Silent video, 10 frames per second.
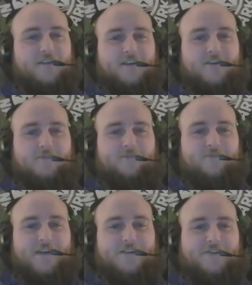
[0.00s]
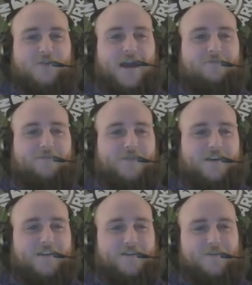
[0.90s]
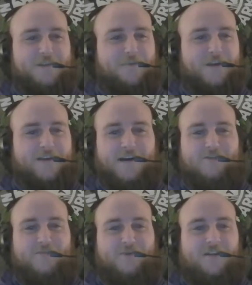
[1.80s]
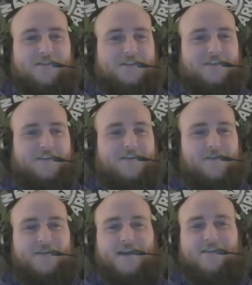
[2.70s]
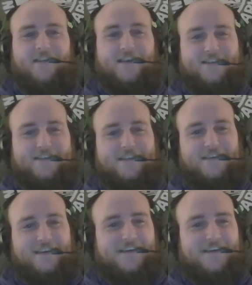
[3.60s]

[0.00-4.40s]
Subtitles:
They just draft them like you do when you played dodgeball as a kid, going down the list.